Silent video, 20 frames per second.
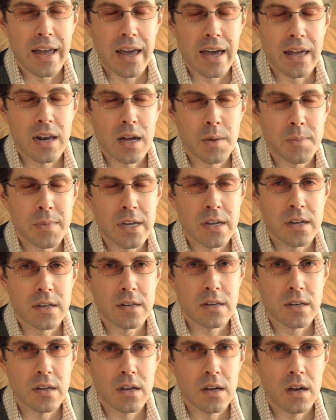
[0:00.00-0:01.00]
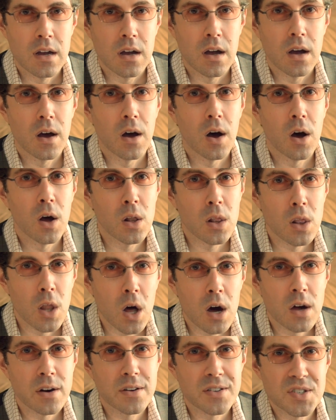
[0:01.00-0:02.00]
and I mean a
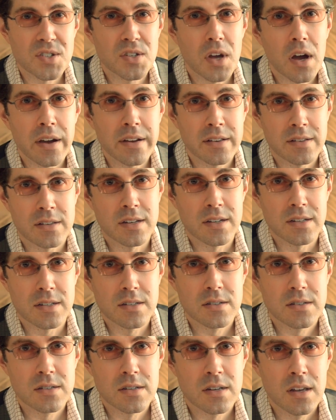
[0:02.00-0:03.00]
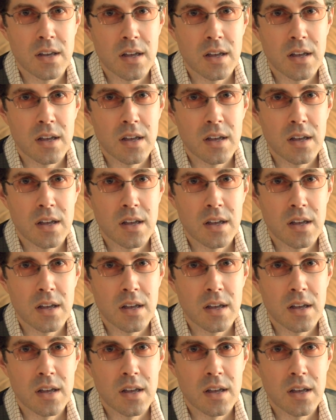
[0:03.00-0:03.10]
lot of scientists,